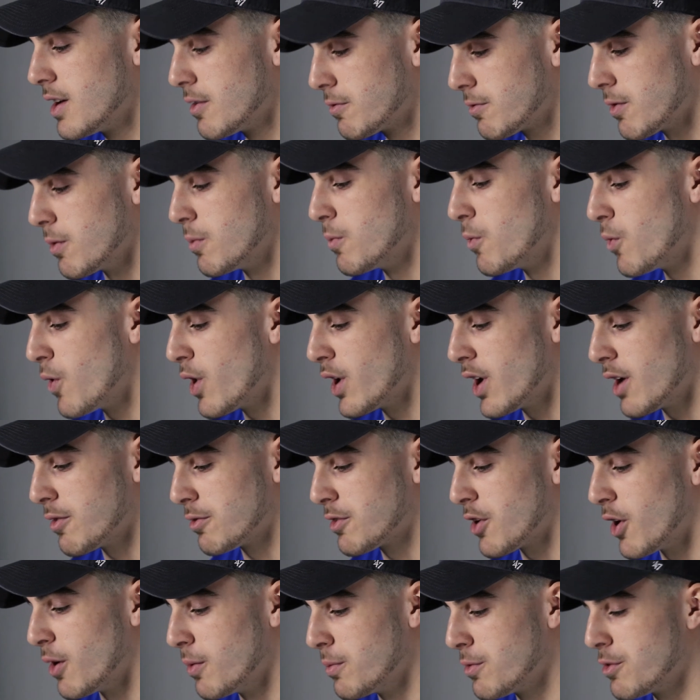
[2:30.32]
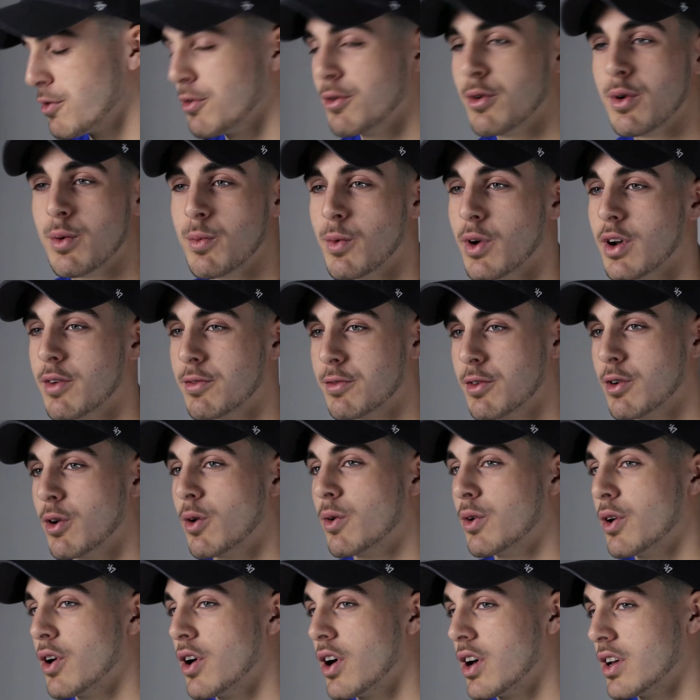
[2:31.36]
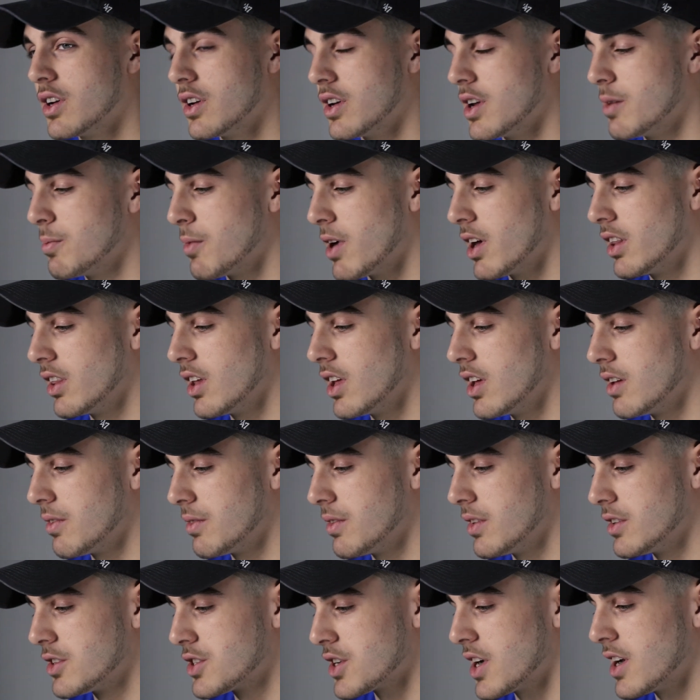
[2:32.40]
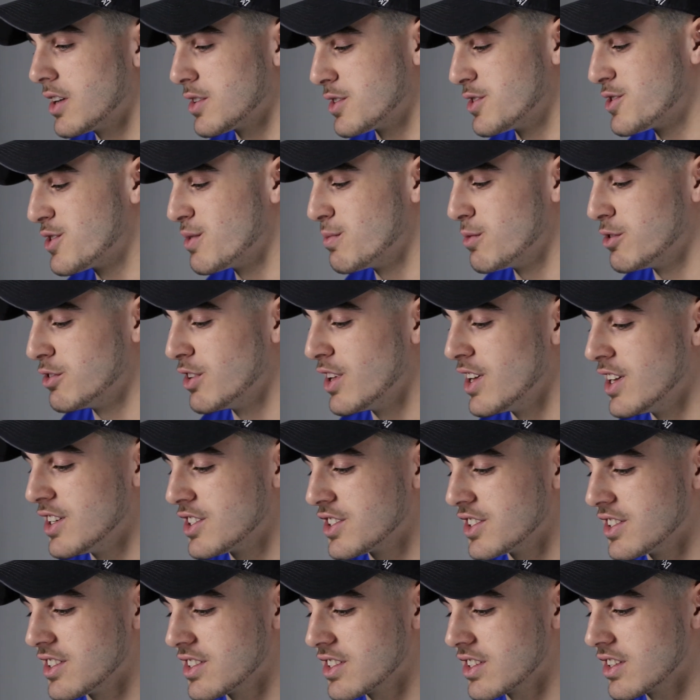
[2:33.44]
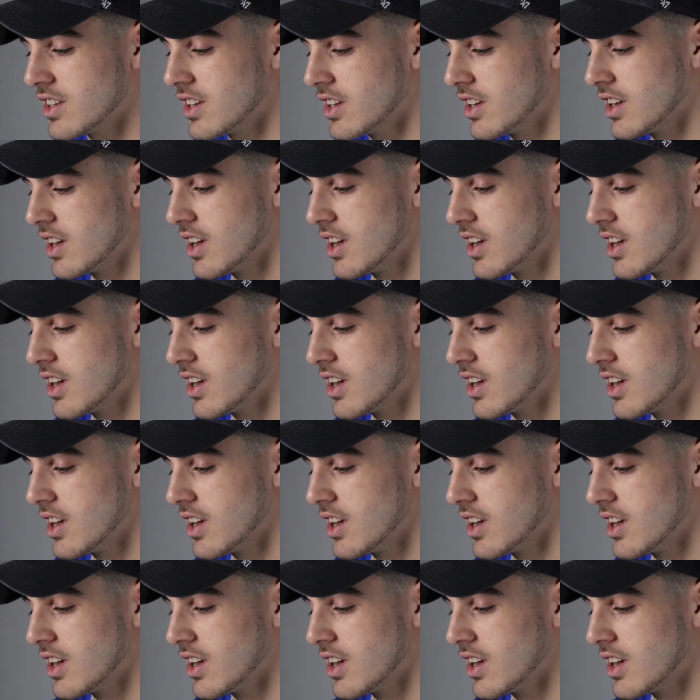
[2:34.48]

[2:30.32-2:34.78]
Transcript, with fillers: from what I've come through and what I've grown on in my life, the trials and tribulations.